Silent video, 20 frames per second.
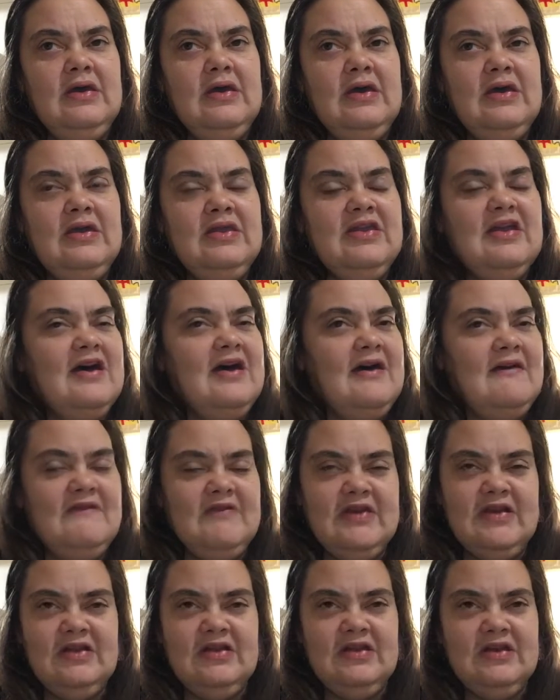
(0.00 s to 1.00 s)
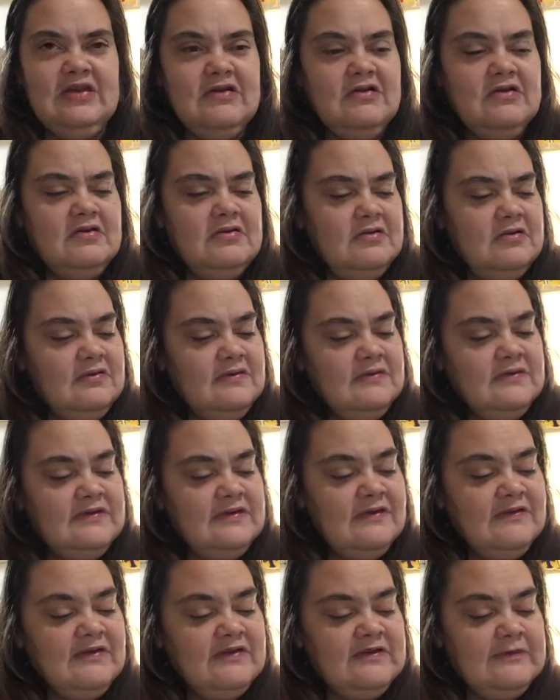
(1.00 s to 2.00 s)
not having it linger,
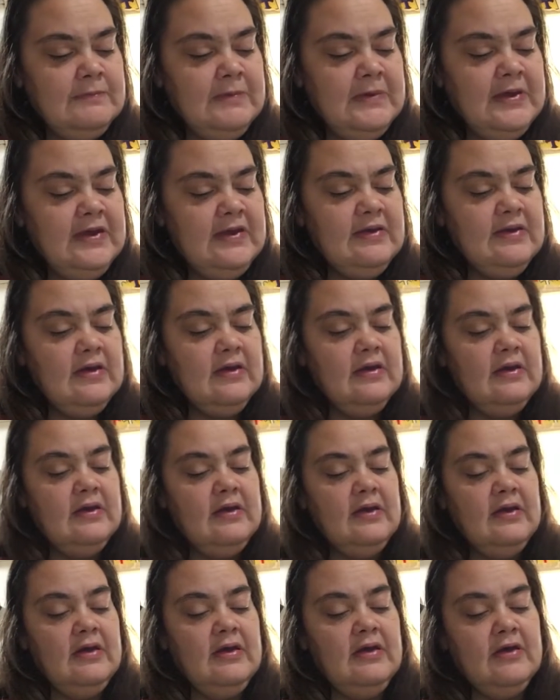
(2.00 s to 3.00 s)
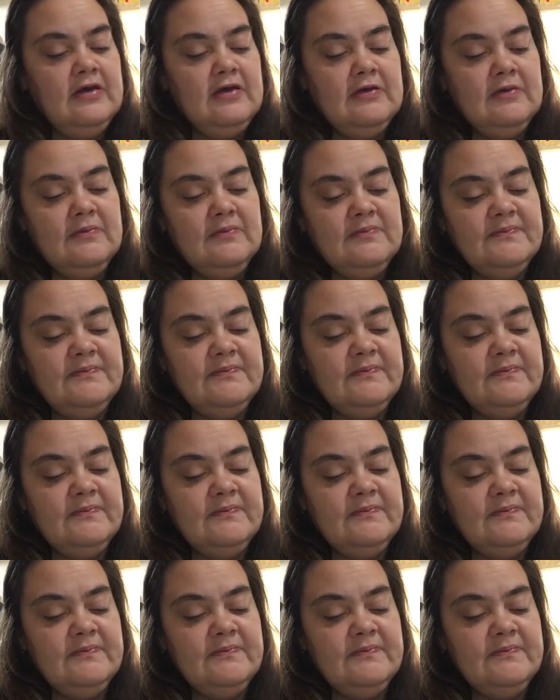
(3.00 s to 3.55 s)
so to speak. But